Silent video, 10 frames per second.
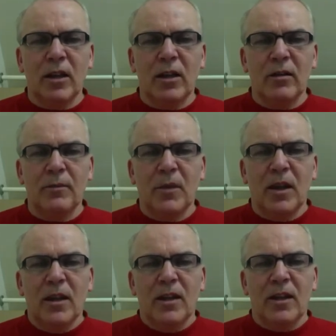
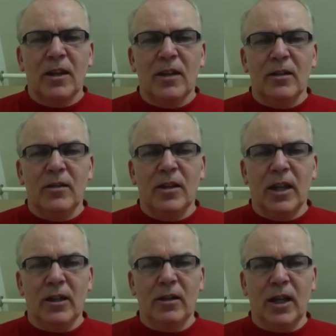and a
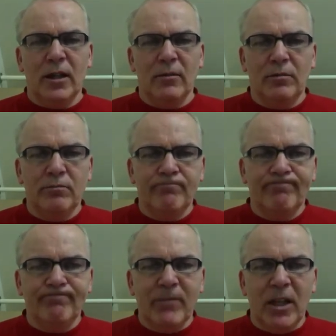
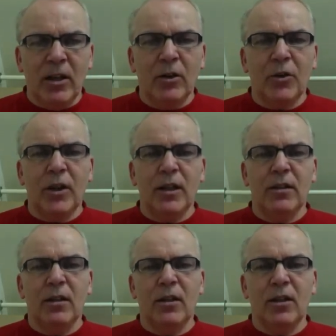healthy
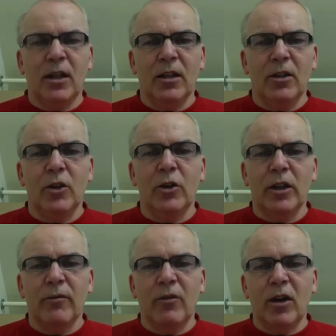learning environment,
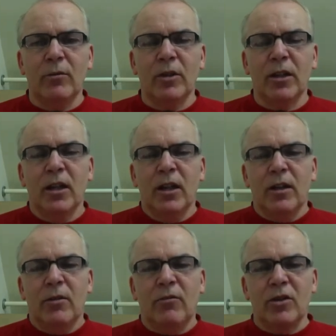for some
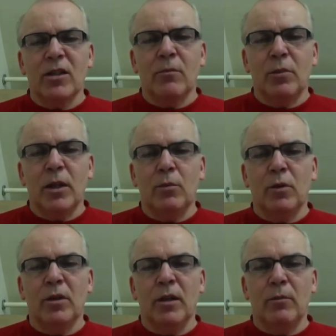people it may be
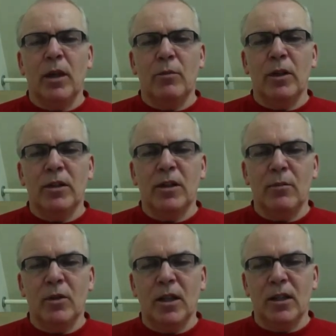intimidating.
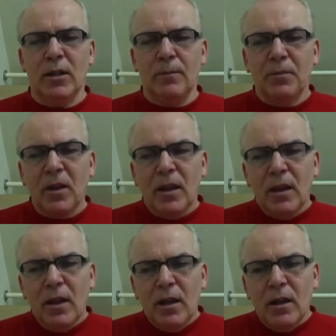
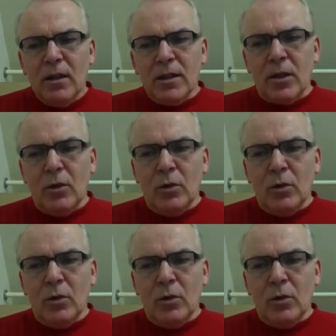So the